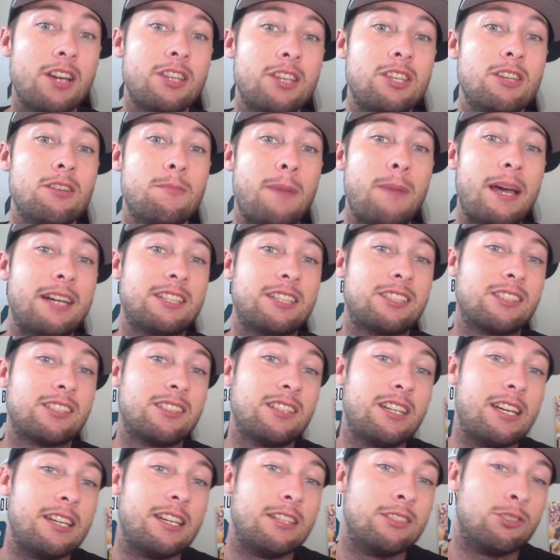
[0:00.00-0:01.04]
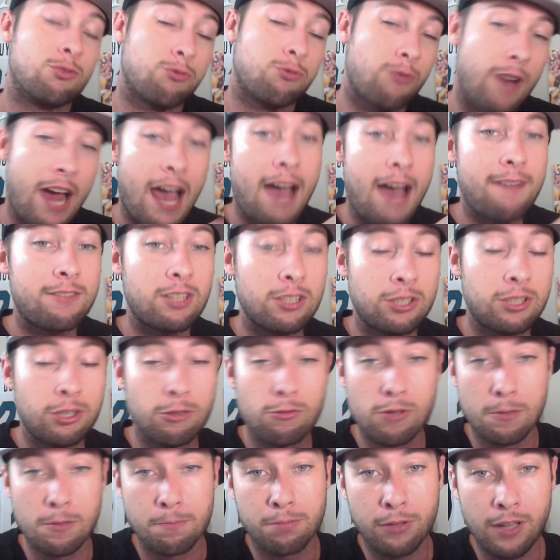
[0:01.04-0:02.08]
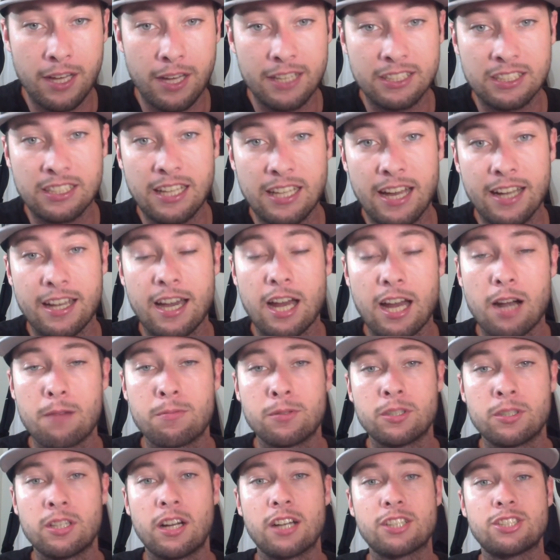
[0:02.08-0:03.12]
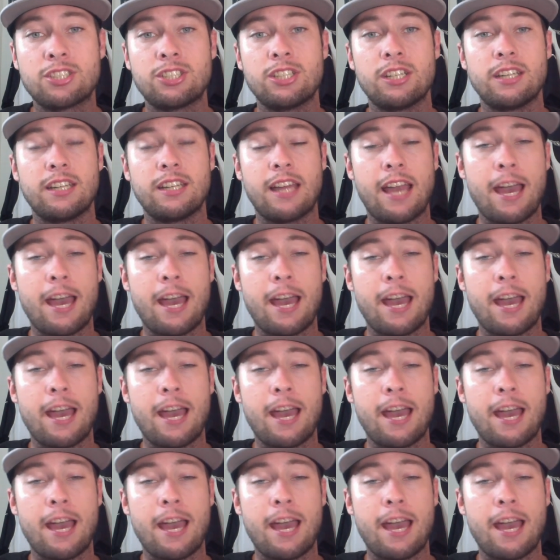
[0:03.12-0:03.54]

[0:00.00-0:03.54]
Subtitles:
You basically draft to replace that kind of production.